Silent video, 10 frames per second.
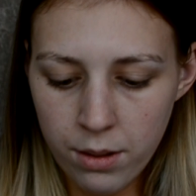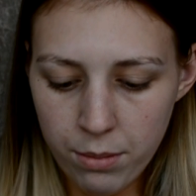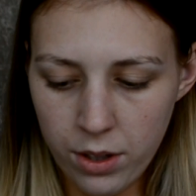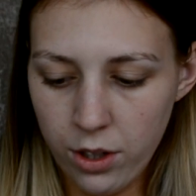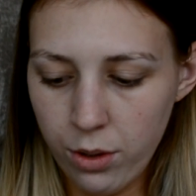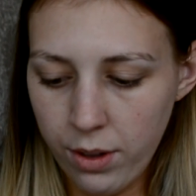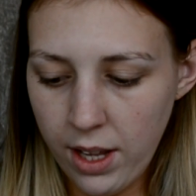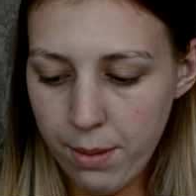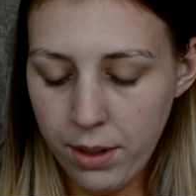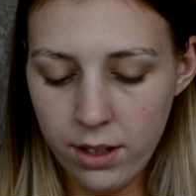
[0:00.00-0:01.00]
Putting 2 of
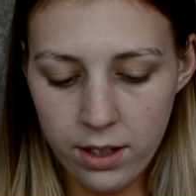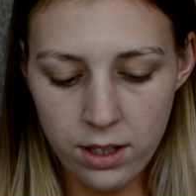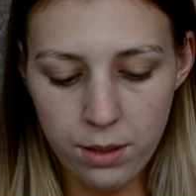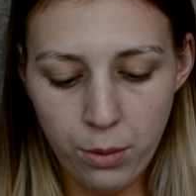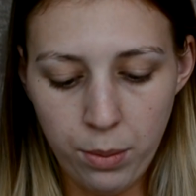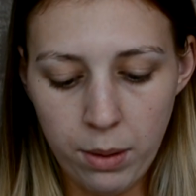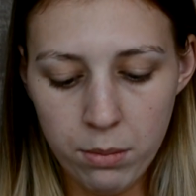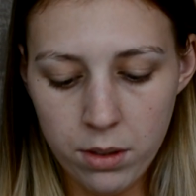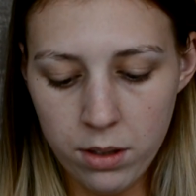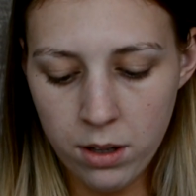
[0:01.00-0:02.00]
that because it's small
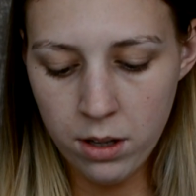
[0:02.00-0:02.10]
pumps.